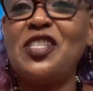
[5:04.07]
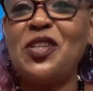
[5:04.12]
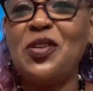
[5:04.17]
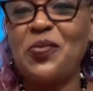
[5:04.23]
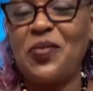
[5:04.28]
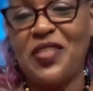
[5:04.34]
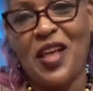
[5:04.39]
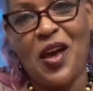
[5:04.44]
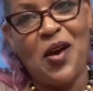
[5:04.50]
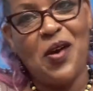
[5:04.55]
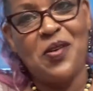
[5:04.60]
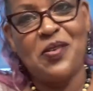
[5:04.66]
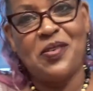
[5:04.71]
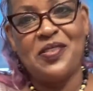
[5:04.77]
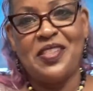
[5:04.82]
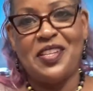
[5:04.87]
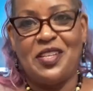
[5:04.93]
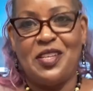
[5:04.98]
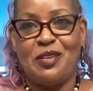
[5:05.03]
too with
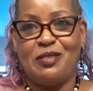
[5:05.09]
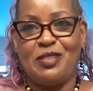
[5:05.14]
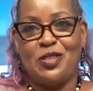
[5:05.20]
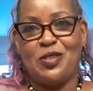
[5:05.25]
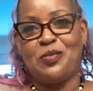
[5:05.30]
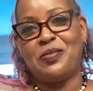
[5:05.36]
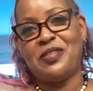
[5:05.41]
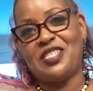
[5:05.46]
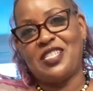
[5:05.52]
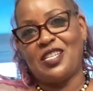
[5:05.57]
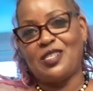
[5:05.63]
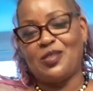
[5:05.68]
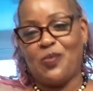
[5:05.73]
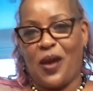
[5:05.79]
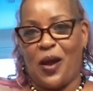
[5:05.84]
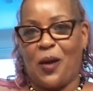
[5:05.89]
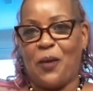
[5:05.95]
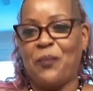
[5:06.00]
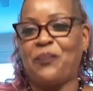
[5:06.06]
all the YouTubers as
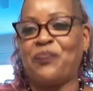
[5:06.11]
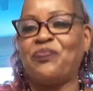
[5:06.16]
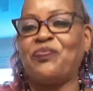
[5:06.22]
well.